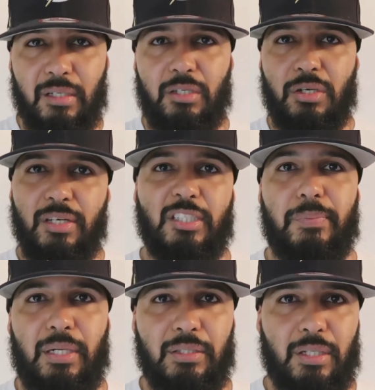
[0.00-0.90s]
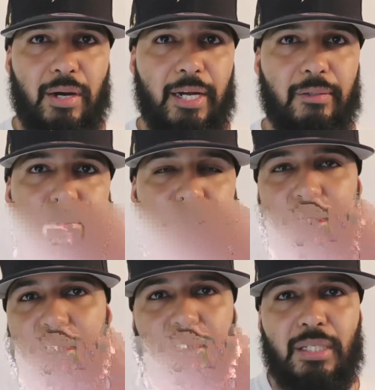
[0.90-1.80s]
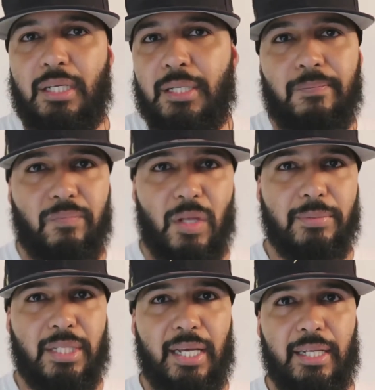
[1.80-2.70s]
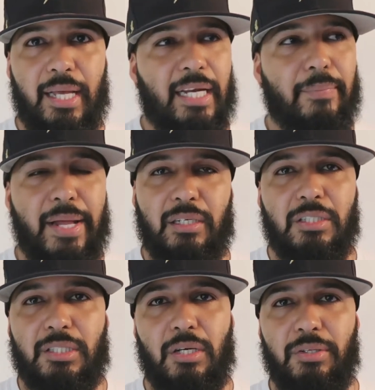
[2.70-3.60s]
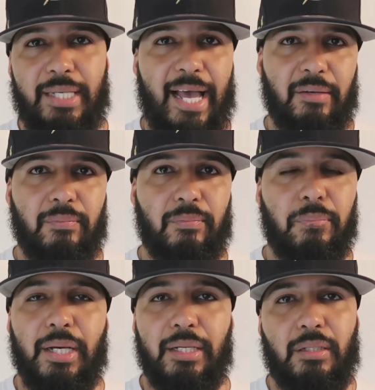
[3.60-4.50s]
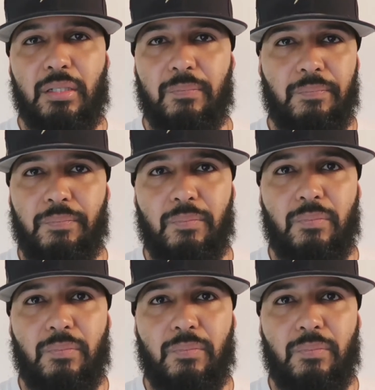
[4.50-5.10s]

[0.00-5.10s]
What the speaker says: gets a good experience, all right? Because, you know what I'm saying, anybody could just sell the item, but